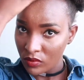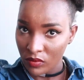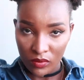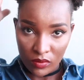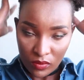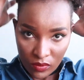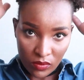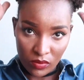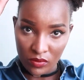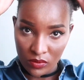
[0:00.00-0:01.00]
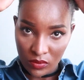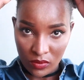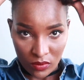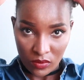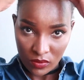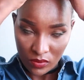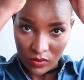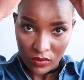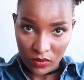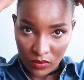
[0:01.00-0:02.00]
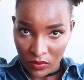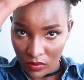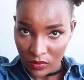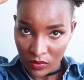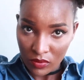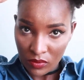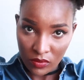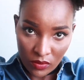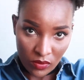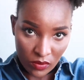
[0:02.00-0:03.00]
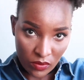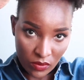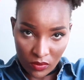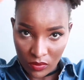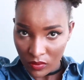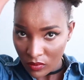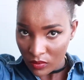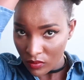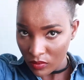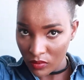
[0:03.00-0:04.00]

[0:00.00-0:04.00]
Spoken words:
lay my edges down and it's really nice and it stays on and